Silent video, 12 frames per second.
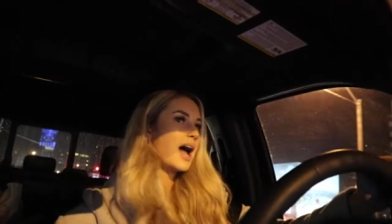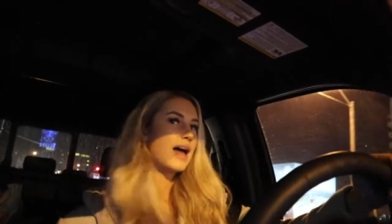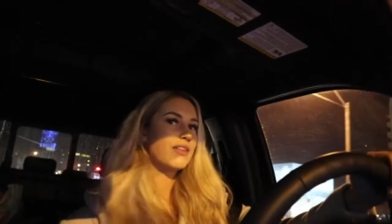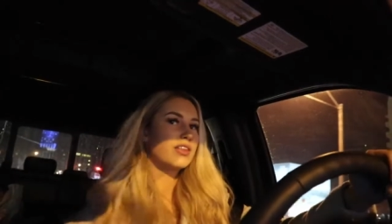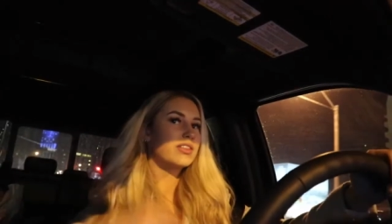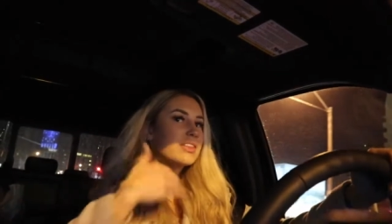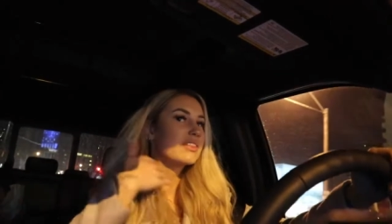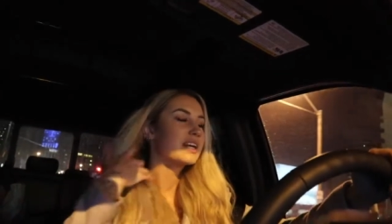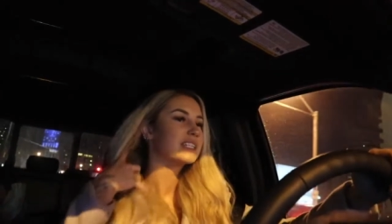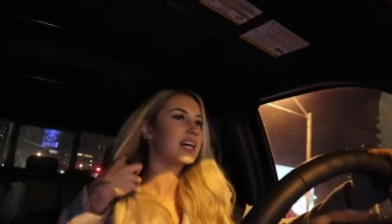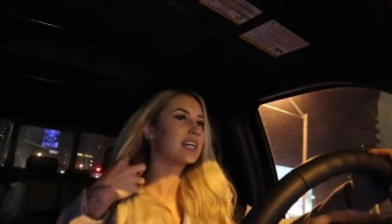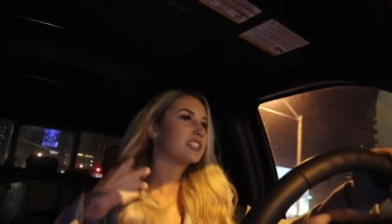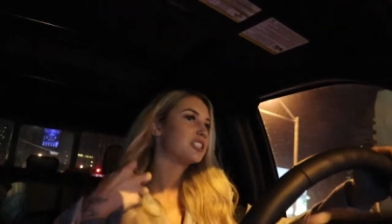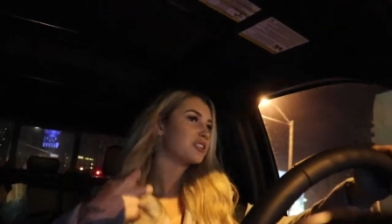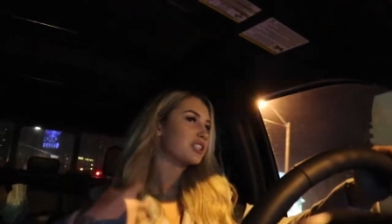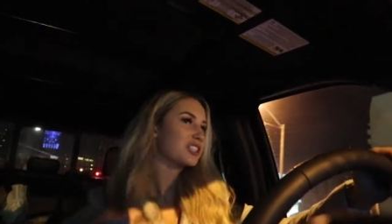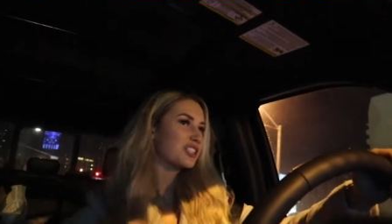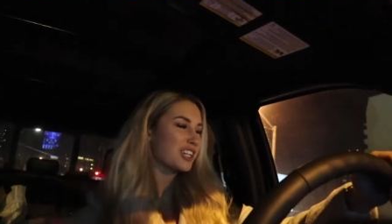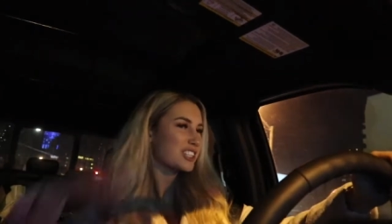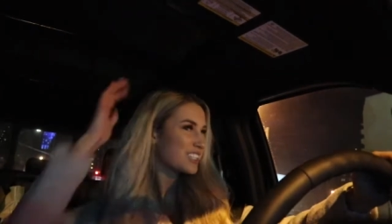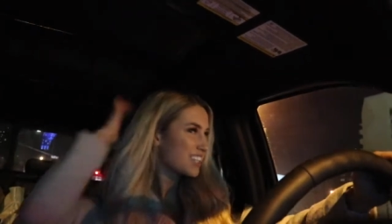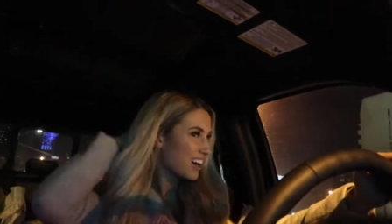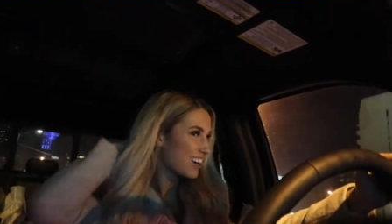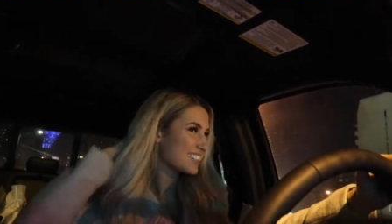And then they decided to do
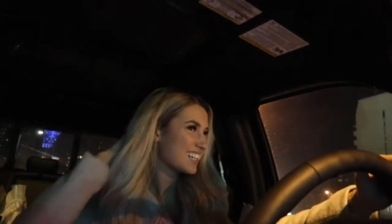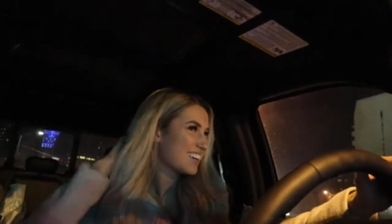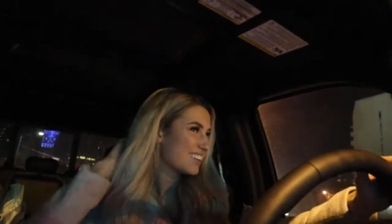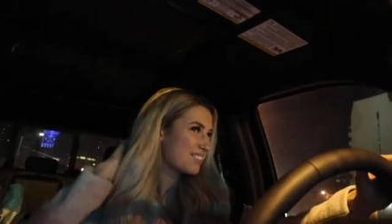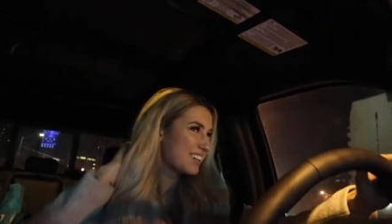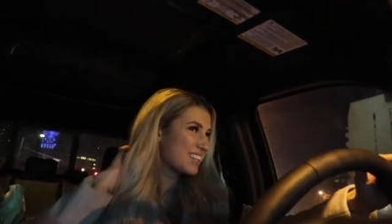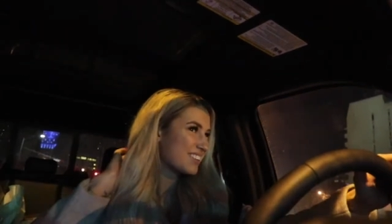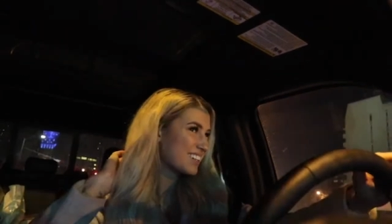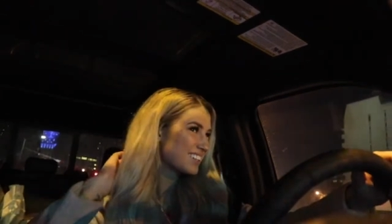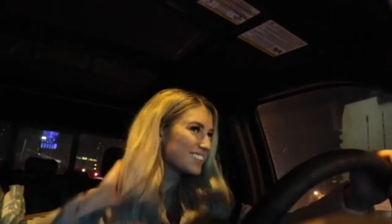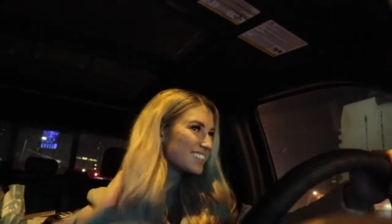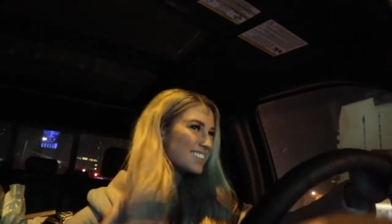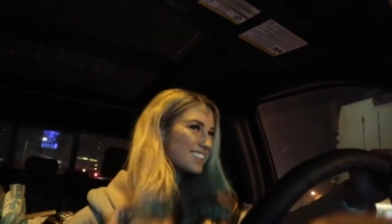construction all down the main road.